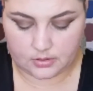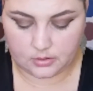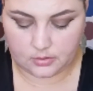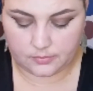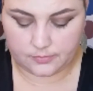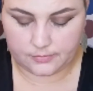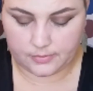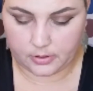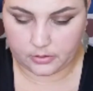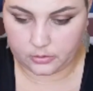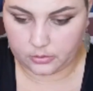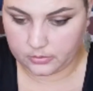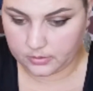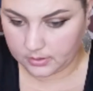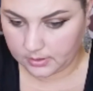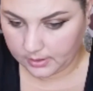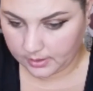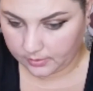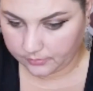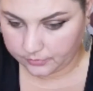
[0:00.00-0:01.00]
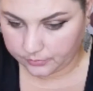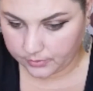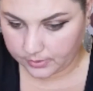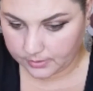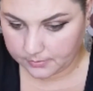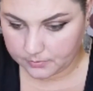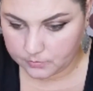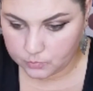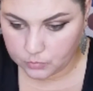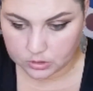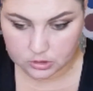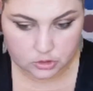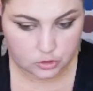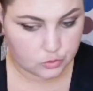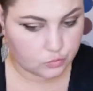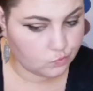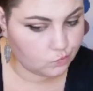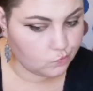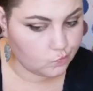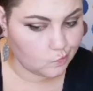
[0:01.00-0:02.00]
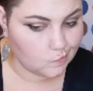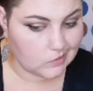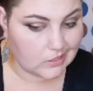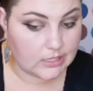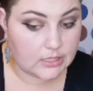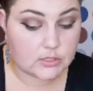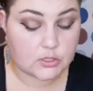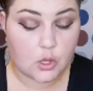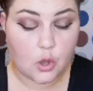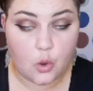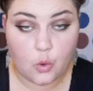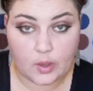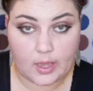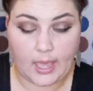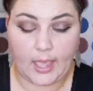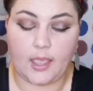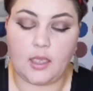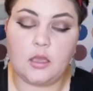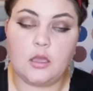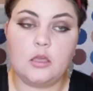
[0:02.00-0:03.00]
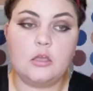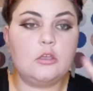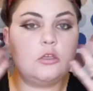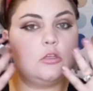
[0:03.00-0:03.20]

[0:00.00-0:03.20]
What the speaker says: a little farther than halfway, which is okay.